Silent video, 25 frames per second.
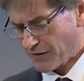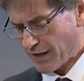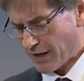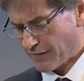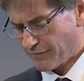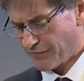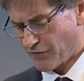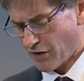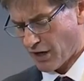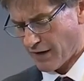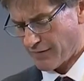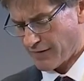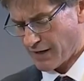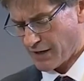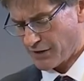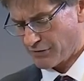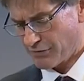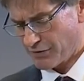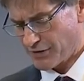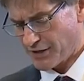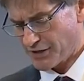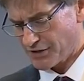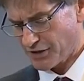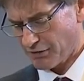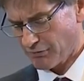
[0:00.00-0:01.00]
that
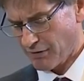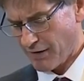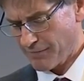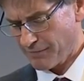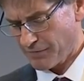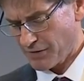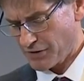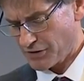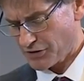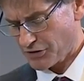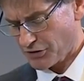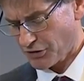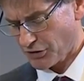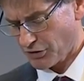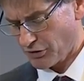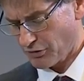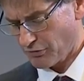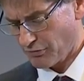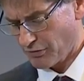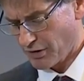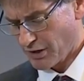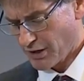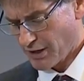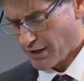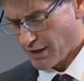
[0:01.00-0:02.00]
500, there's a reference
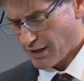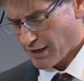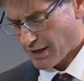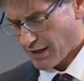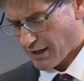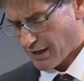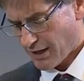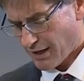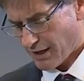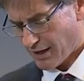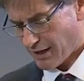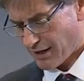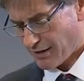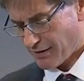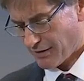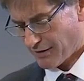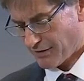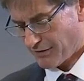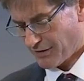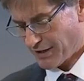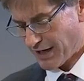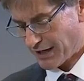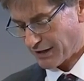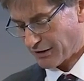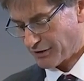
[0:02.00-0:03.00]
to
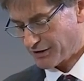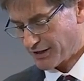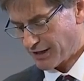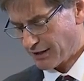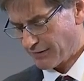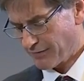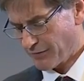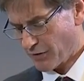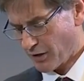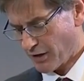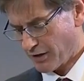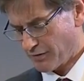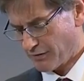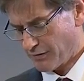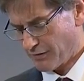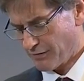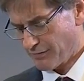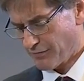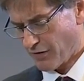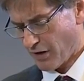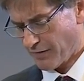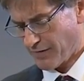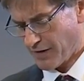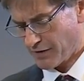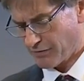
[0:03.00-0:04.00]
the unidentified
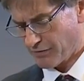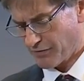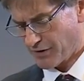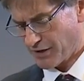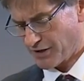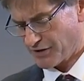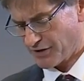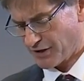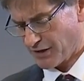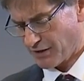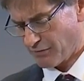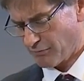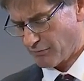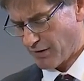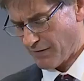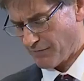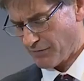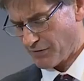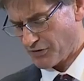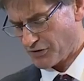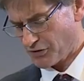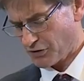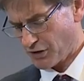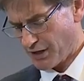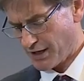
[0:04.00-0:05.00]
500, there's a
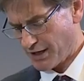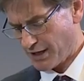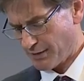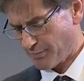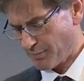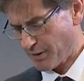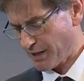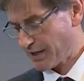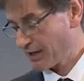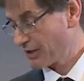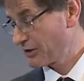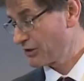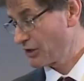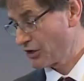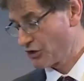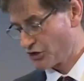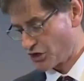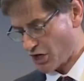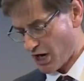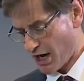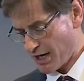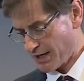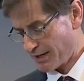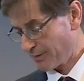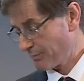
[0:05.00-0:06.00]
reference to he appeared to
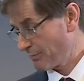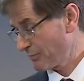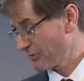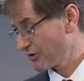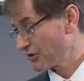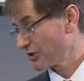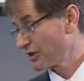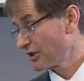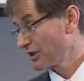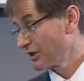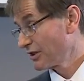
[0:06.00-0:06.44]
James.